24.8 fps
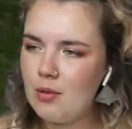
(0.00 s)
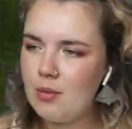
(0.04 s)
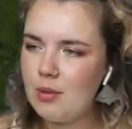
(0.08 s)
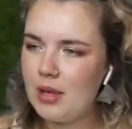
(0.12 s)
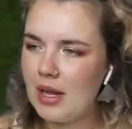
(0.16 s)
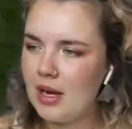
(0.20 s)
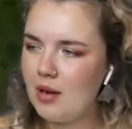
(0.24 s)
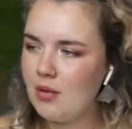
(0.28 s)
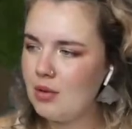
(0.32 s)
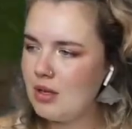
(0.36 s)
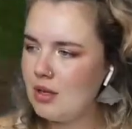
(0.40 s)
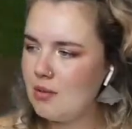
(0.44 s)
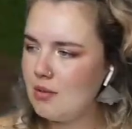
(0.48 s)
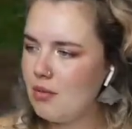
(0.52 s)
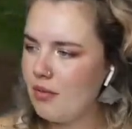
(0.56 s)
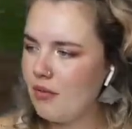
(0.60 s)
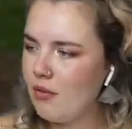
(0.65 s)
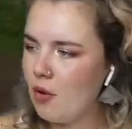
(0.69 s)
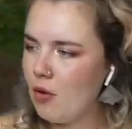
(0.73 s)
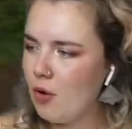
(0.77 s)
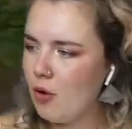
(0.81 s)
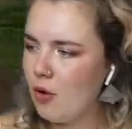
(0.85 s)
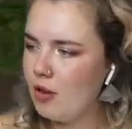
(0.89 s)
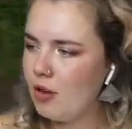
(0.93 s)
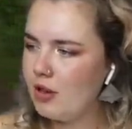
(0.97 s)
played with them
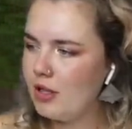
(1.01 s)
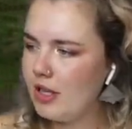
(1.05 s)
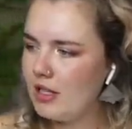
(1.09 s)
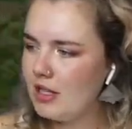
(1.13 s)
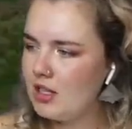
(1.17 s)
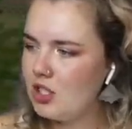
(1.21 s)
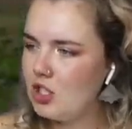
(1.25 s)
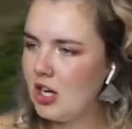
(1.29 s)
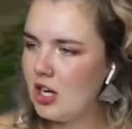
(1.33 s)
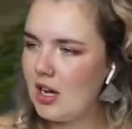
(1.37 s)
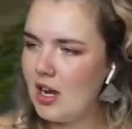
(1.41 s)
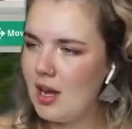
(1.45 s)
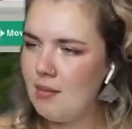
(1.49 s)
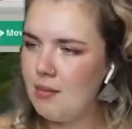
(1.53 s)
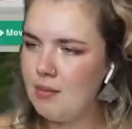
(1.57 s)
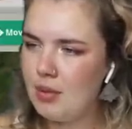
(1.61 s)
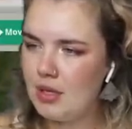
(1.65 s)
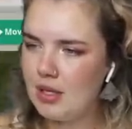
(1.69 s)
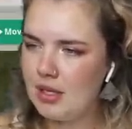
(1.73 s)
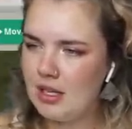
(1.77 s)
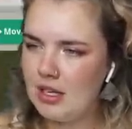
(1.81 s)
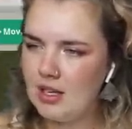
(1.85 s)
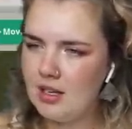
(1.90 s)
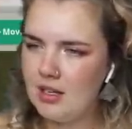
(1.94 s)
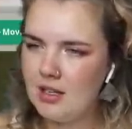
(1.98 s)
before. Let's check out
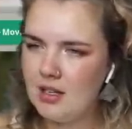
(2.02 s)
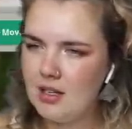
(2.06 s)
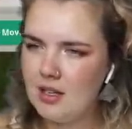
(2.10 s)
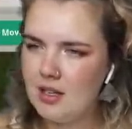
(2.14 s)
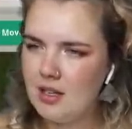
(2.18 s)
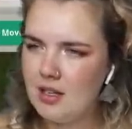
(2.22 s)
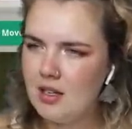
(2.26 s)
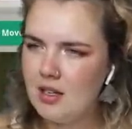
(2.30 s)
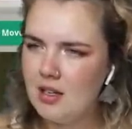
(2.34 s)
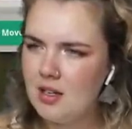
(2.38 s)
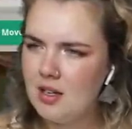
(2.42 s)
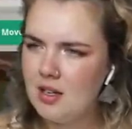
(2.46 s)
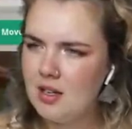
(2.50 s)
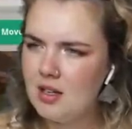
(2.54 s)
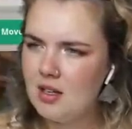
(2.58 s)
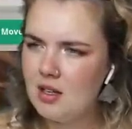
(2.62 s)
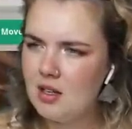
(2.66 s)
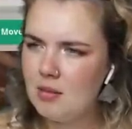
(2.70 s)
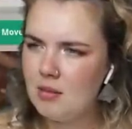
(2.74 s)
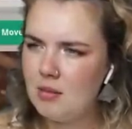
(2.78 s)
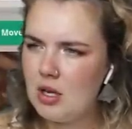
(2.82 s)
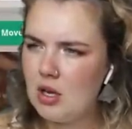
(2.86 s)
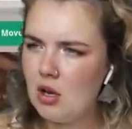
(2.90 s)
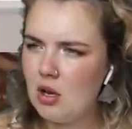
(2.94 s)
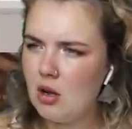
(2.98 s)
Billy. The
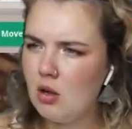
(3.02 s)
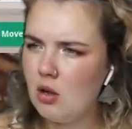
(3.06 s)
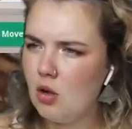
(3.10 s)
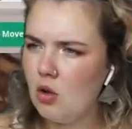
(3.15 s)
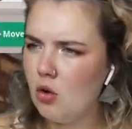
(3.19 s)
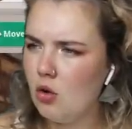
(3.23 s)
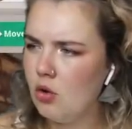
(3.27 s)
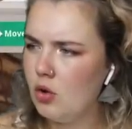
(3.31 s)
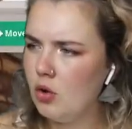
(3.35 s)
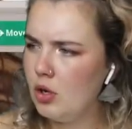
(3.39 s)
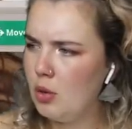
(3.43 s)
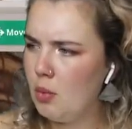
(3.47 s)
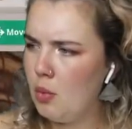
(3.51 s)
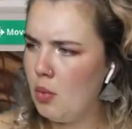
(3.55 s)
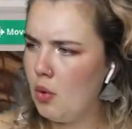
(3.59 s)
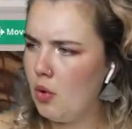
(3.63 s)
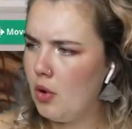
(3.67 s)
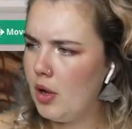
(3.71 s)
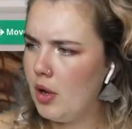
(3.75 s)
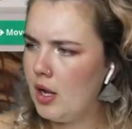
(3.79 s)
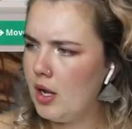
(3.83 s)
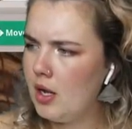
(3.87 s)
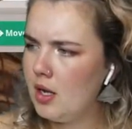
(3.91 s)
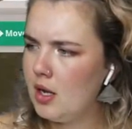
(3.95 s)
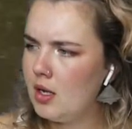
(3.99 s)
big old horned
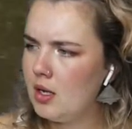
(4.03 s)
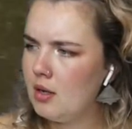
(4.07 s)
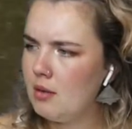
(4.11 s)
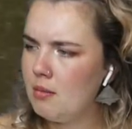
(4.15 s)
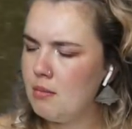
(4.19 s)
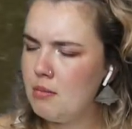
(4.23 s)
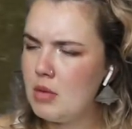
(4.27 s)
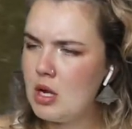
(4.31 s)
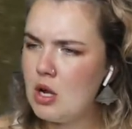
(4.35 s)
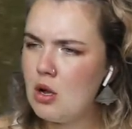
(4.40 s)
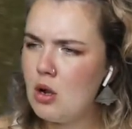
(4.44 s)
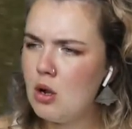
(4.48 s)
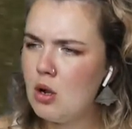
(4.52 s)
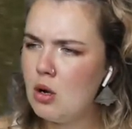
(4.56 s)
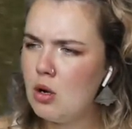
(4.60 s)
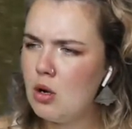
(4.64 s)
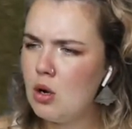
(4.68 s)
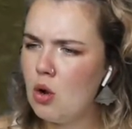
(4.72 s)
boy. Big old